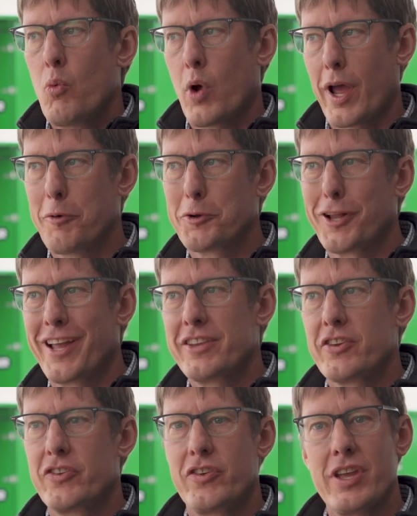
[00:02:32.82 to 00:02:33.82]
What I would like
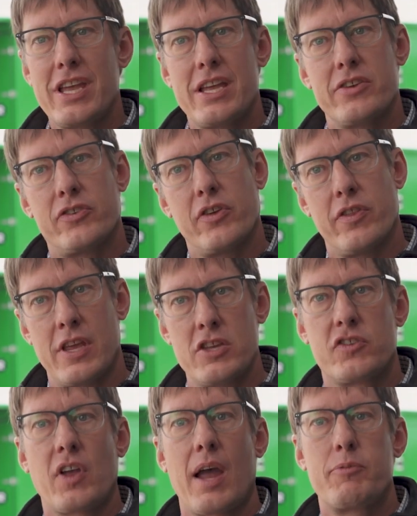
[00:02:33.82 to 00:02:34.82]
to see is
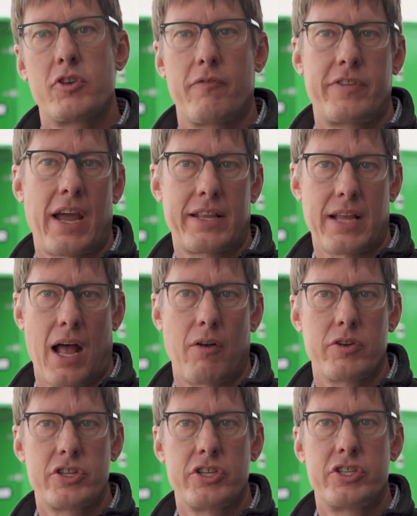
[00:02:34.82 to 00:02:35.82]
these types of
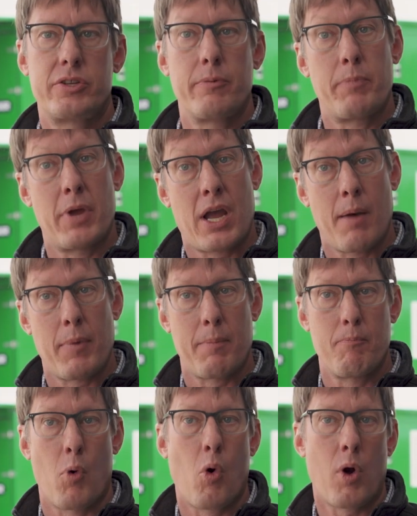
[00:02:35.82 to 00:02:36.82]
technologies
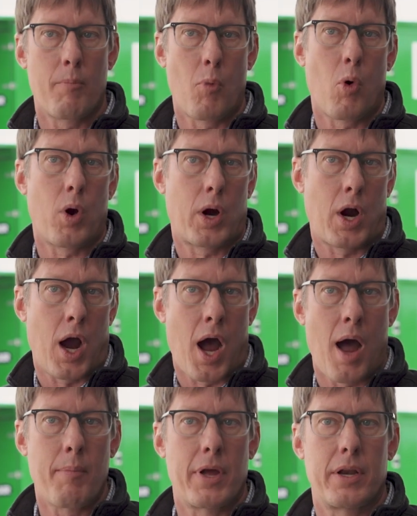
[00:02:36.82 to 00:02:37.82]
becoming more and more
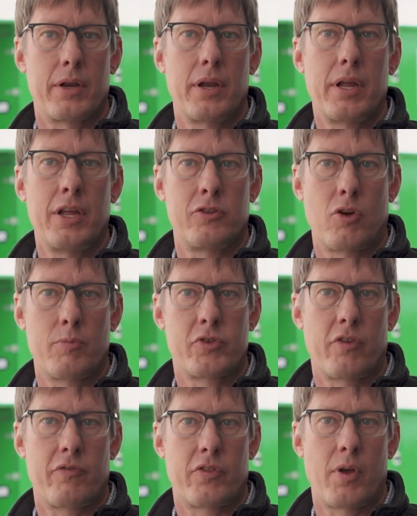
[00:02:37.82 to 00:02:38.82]
common in terms
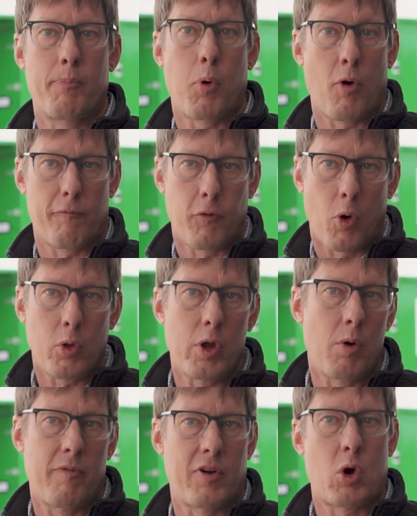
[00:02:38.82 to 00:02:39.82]
of the
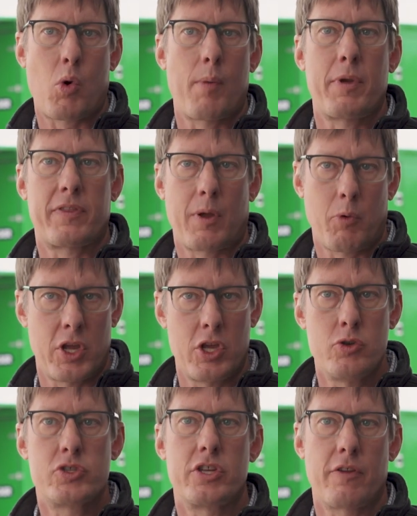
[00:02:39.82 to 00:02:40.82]
portfolio of equipment that we
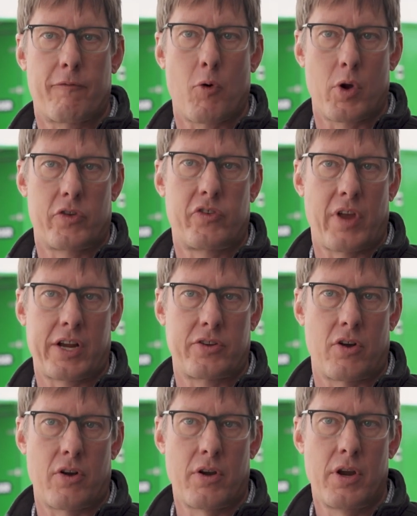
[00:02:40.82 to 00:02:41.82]
use in the forest sector.